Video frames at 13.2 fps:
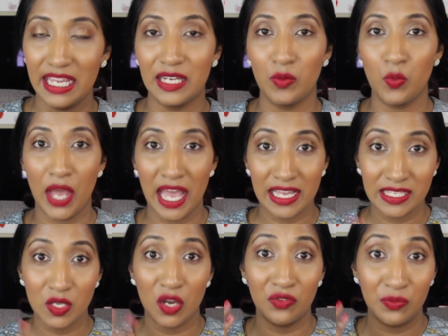It
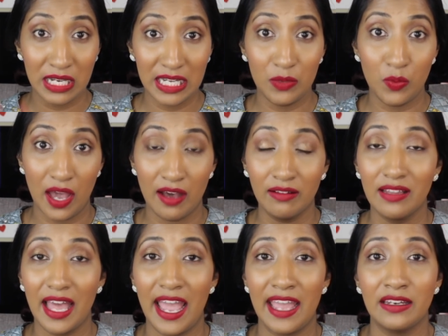wears really
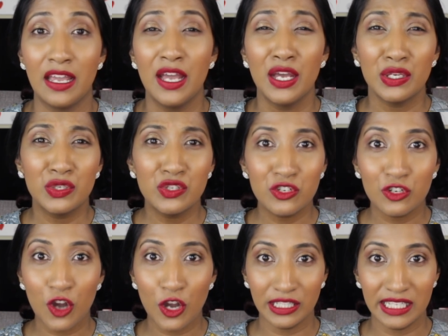well, and you do
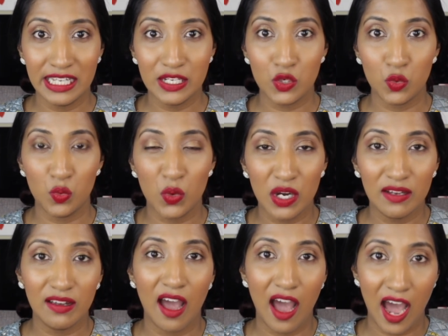not need to
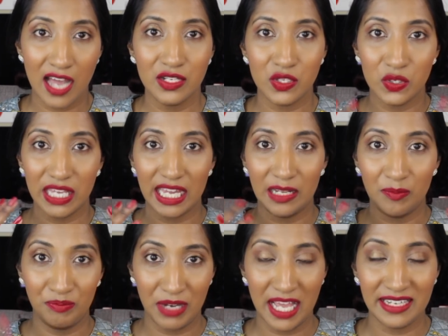work hard to get
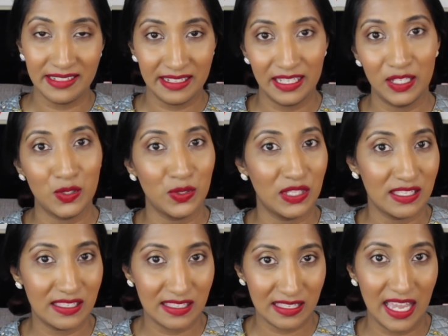it blended into
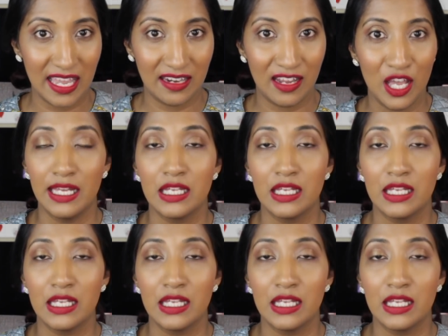the skin.